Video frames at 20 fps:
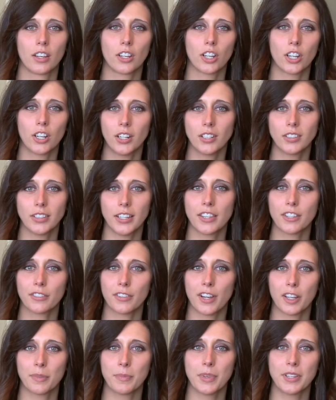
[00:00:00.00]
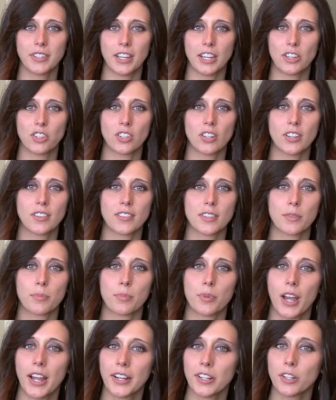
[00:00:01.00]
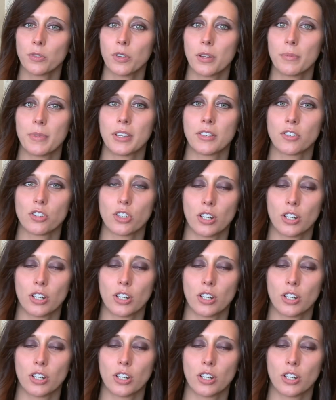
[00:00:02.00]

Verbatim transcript: Currently, the recommendation is that pregnant women